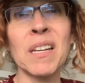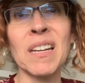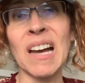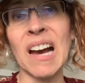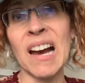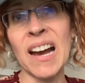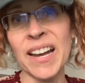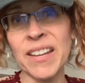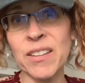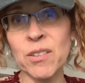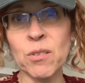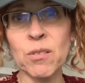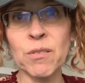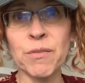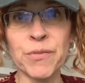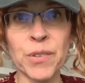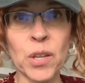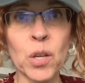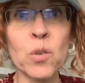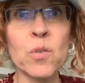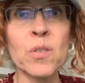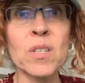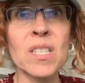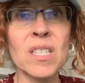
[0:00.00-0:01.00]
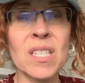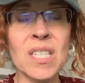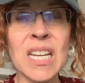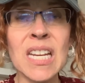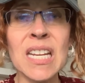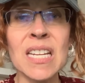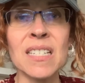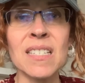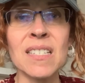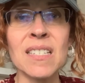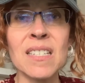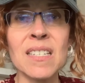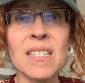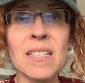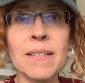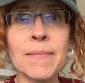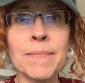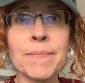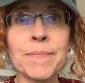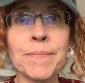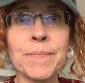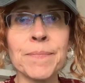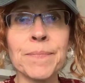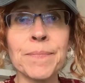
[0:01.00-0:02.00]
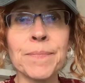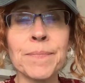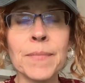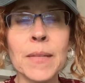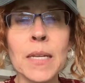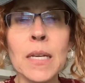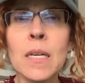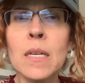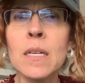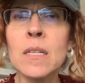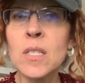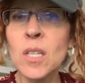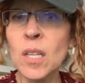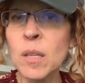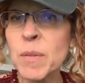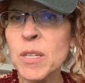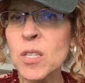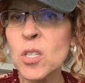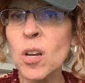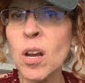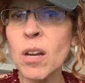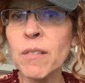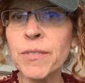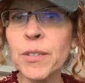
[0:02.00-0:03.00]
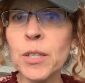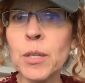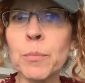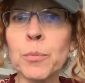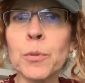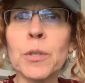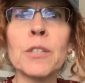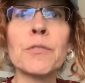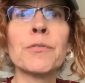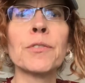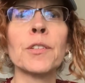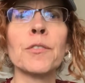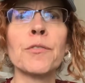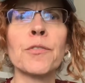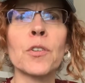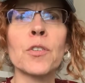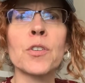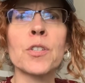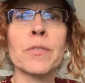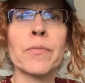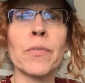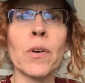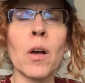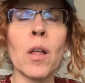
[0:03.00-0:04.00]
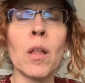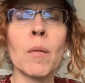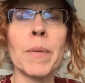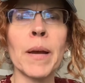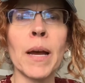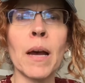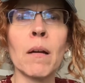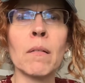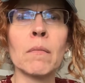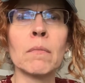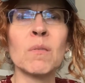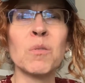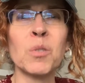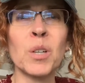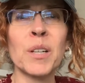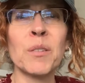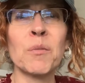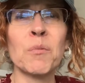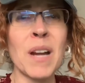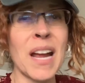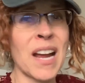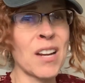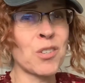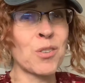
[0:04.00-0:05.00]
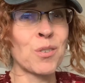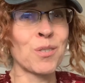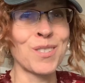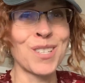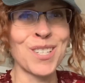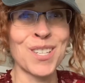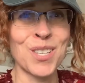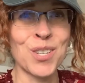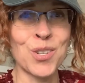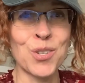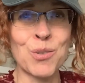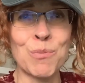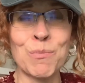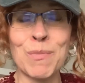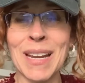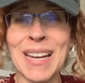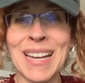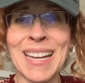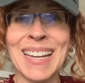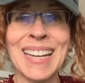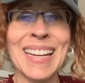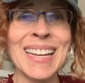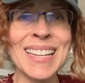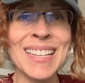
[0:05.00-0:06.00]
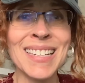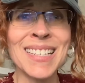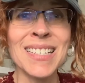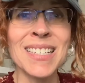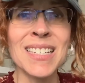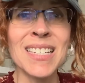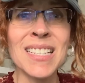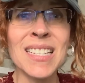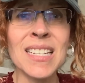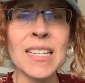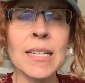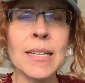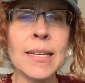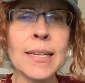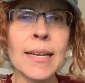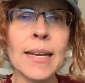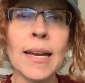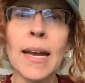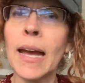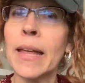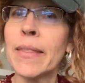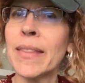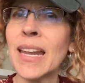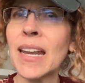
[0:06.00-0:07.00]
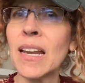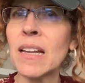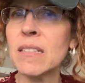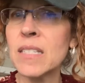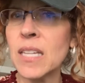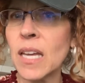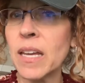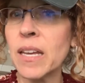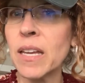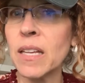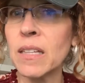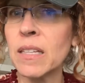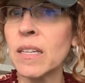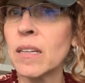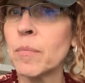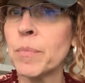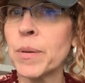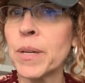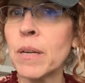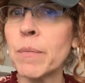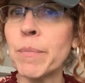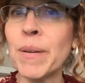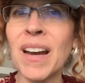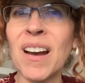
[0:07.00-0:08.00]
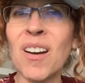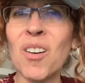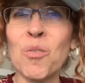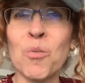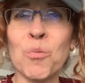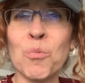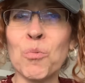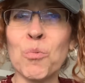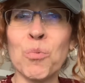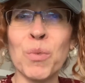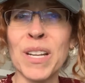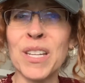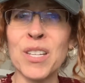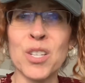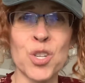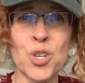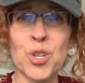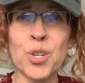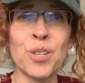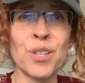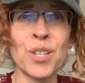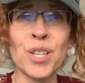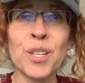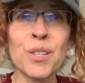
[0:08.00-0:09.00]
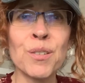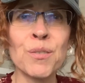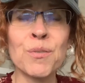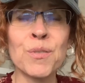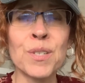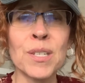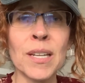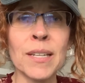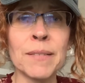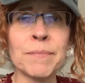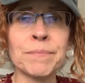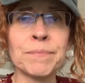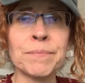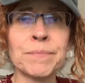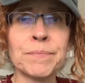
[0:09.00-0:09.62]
either of those sins. So let me talk very briefly, first of all, about what rational decision making is, and then I'll tell you a little bit about when you shouldn't use it.